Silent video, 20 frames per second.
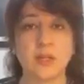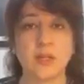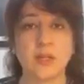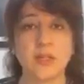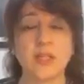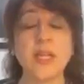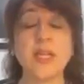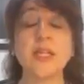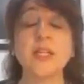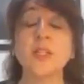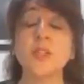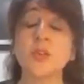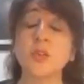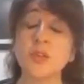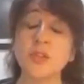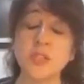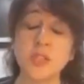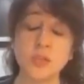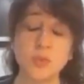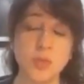then in
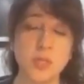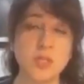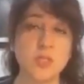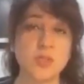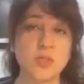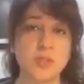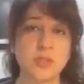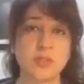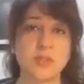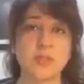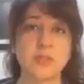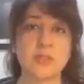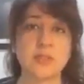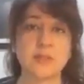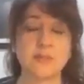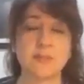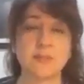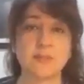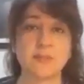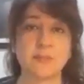those situations,
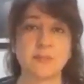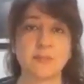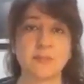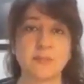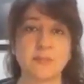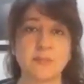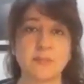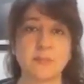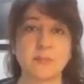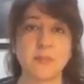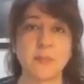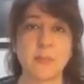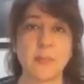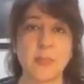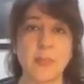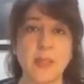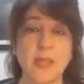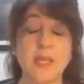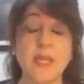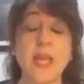
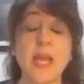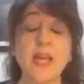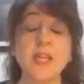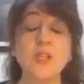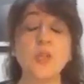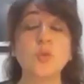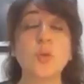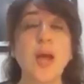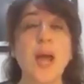can you